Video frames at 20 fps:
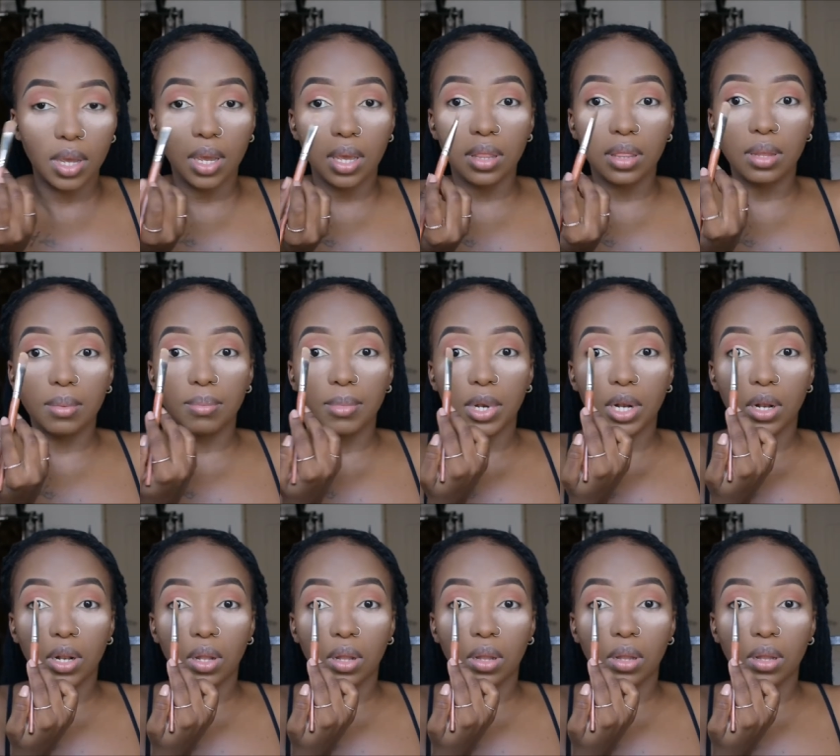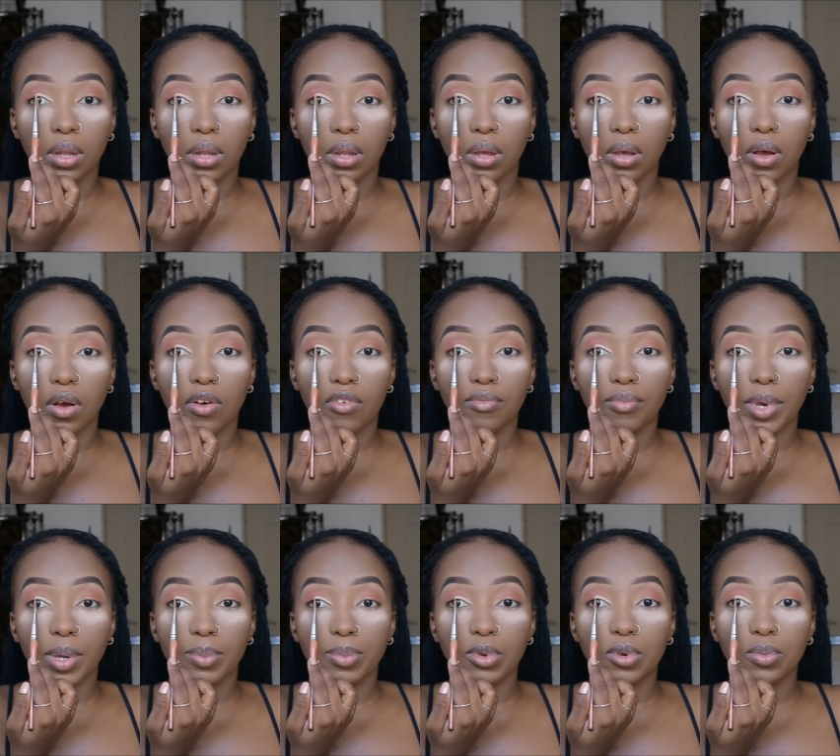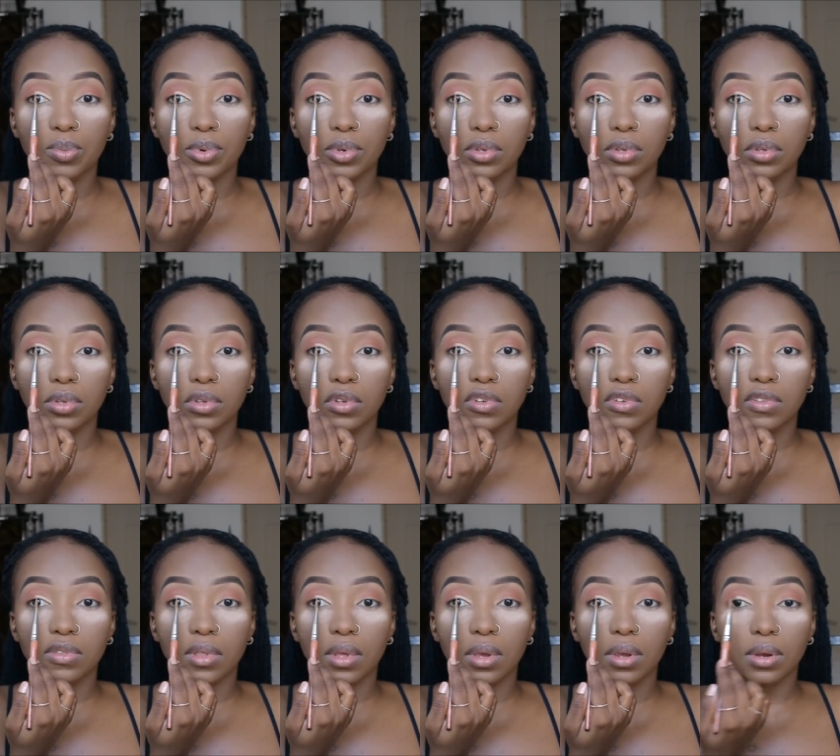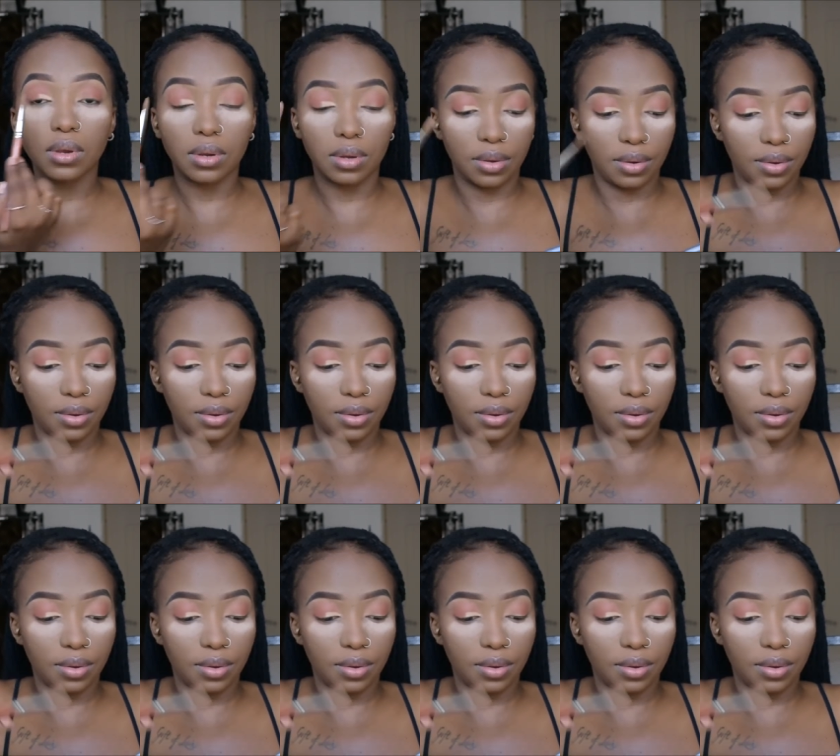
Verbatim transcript: in the middle of my pupil just there